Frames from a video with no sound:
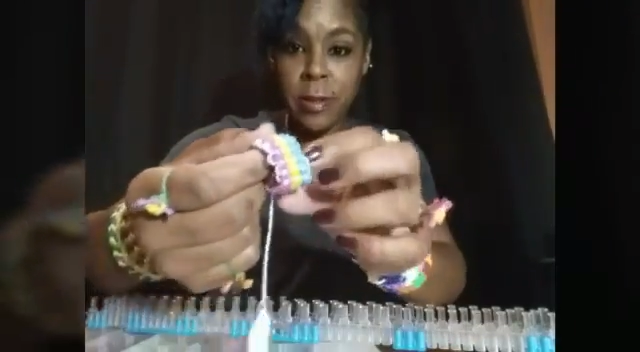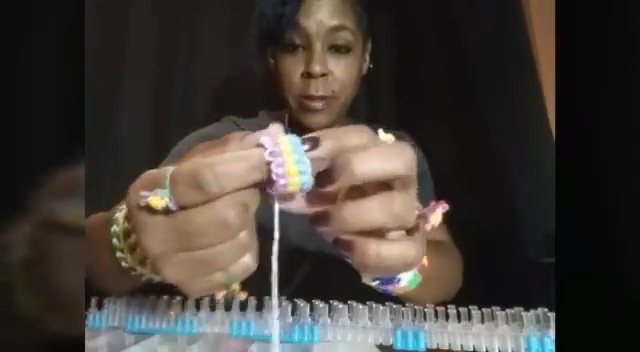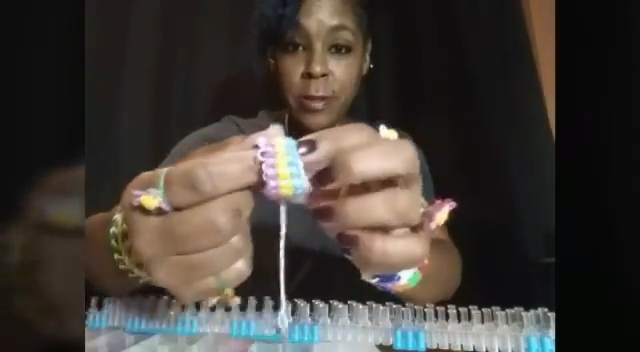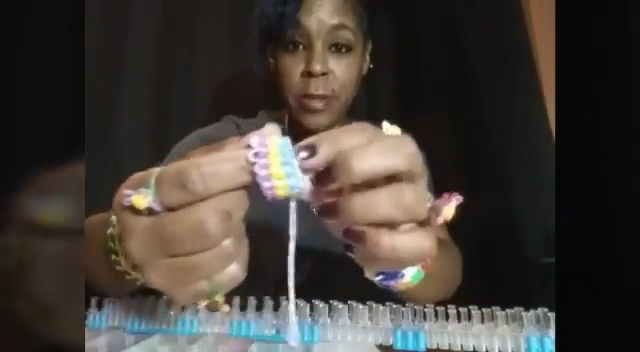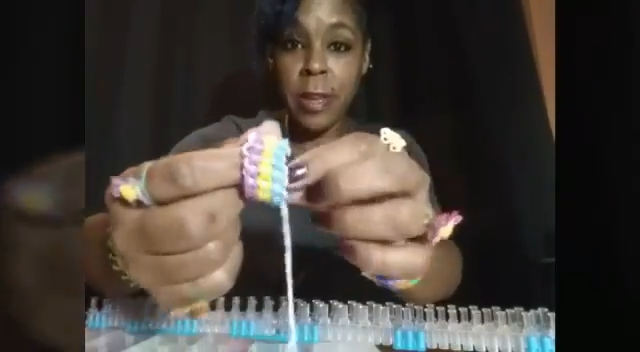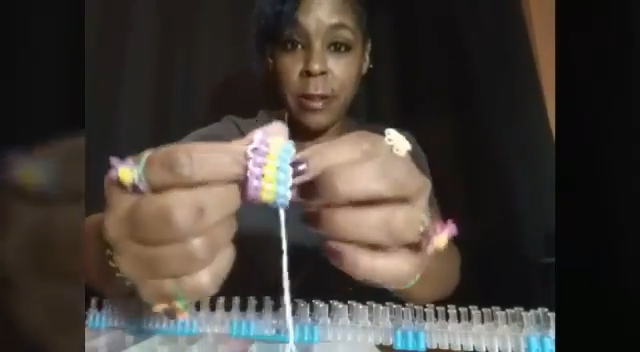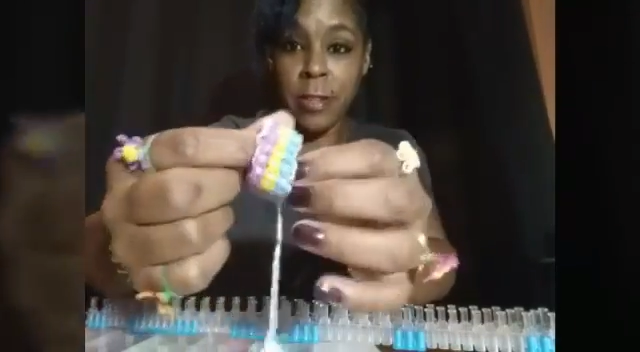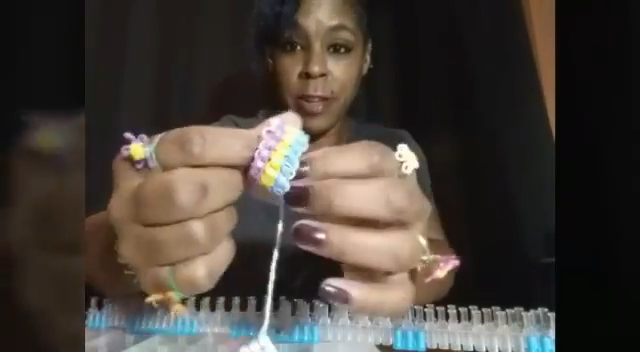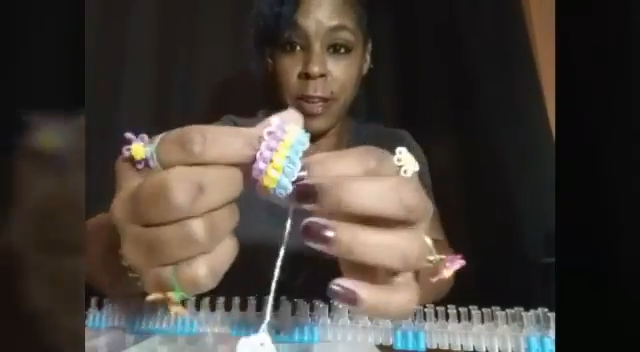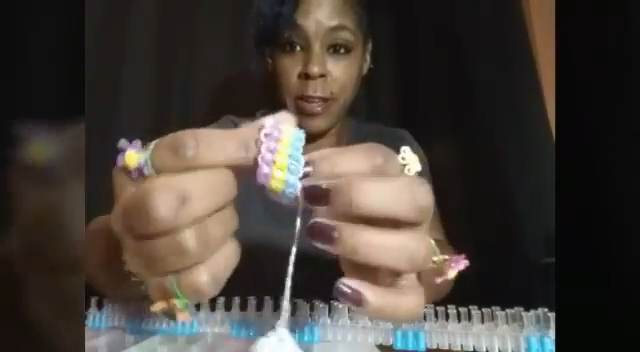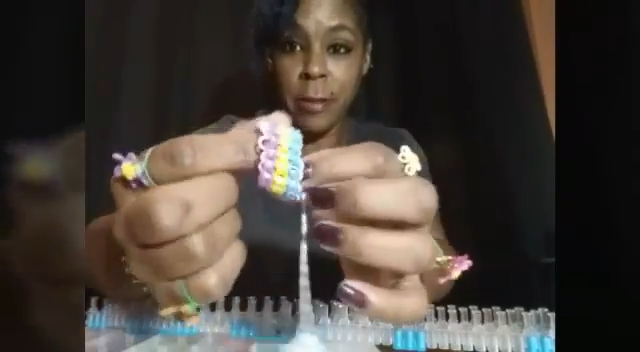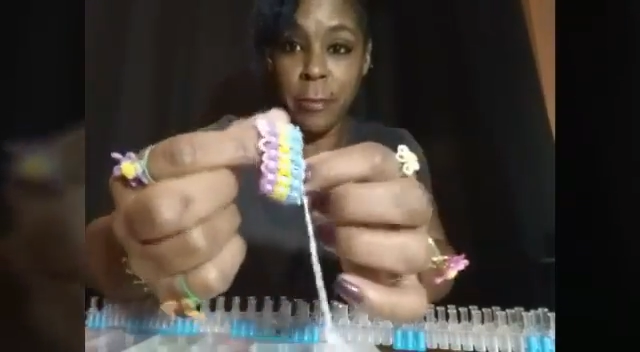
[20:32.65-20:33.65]
You see how
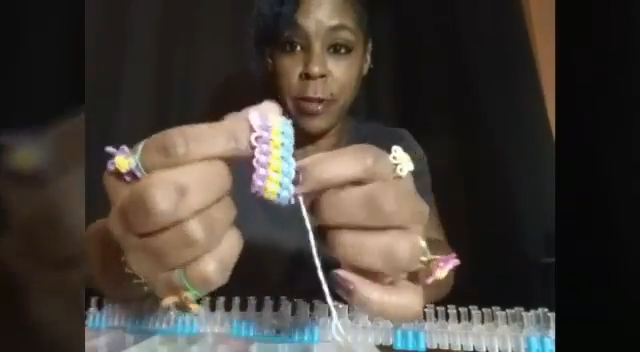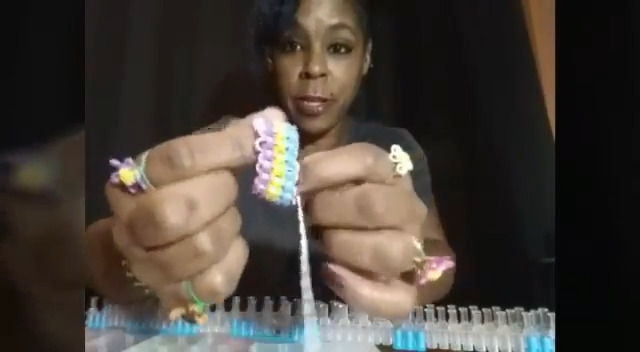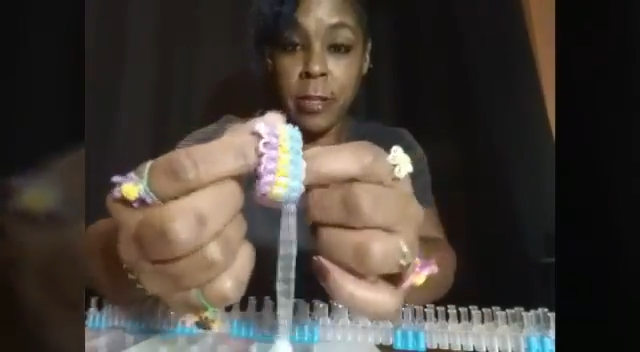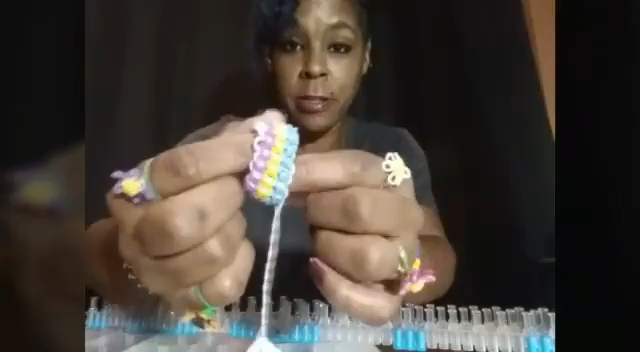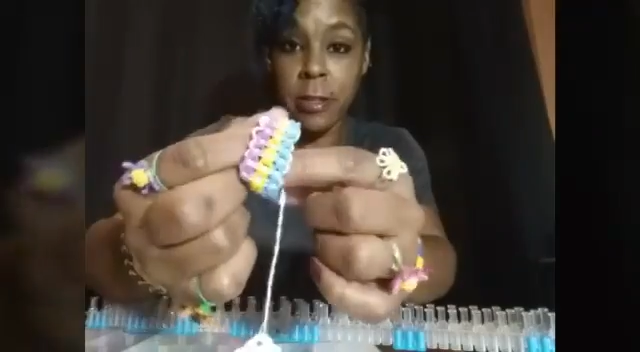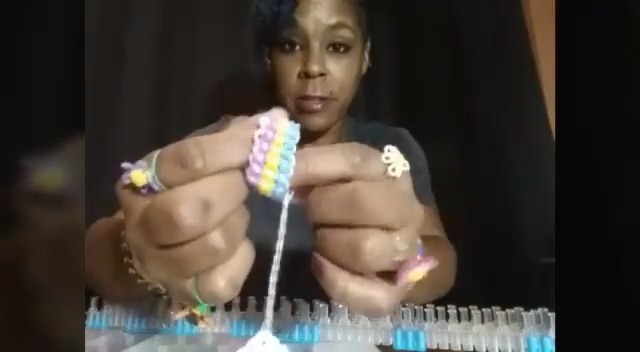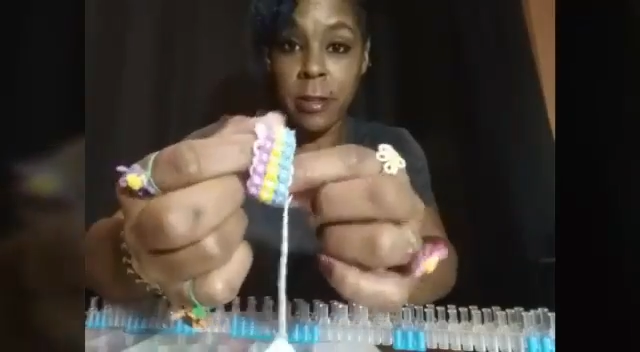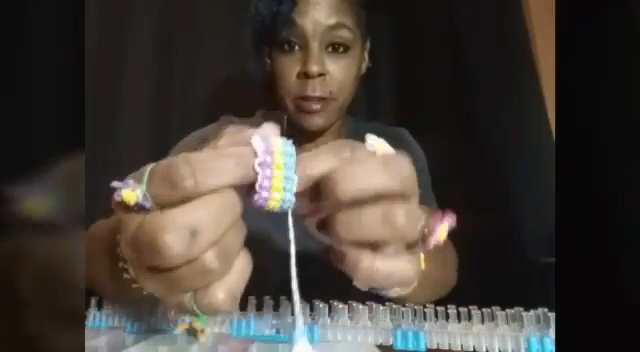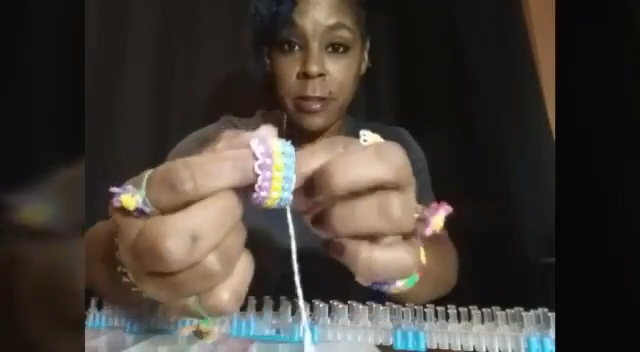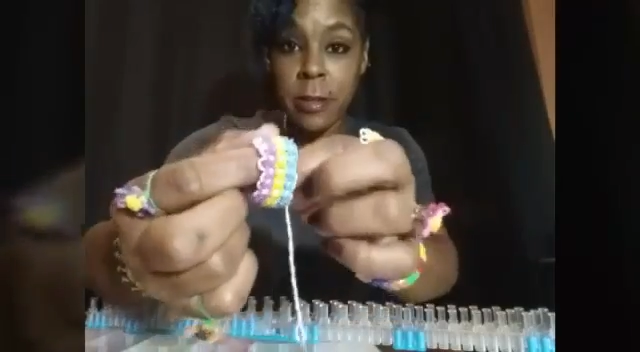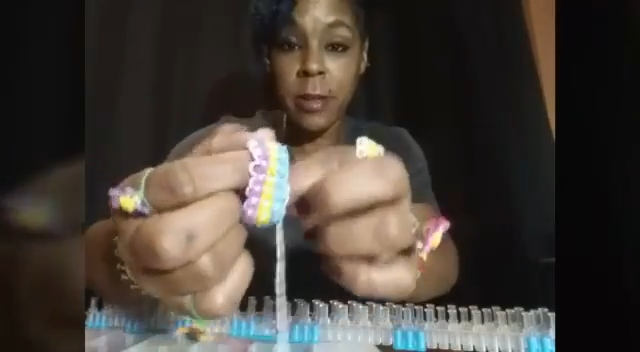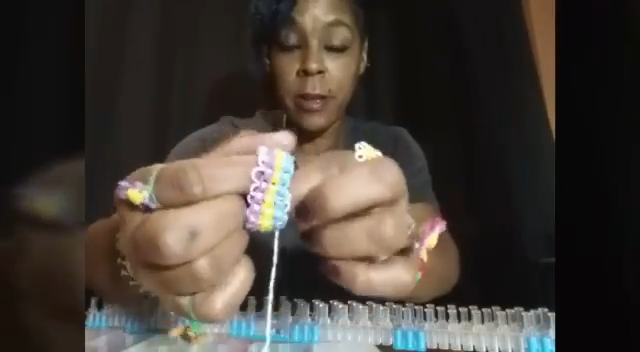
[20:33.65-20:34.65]
tiny and ridiculous it
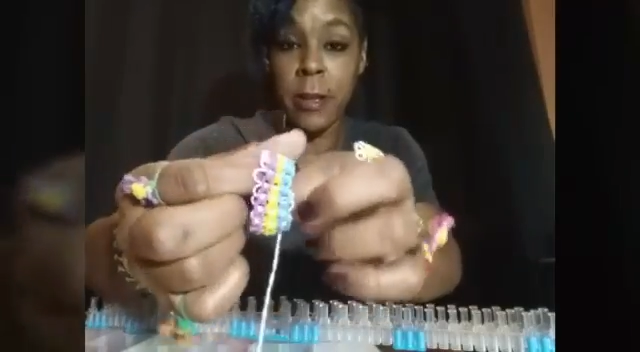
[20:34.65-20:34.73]
looks?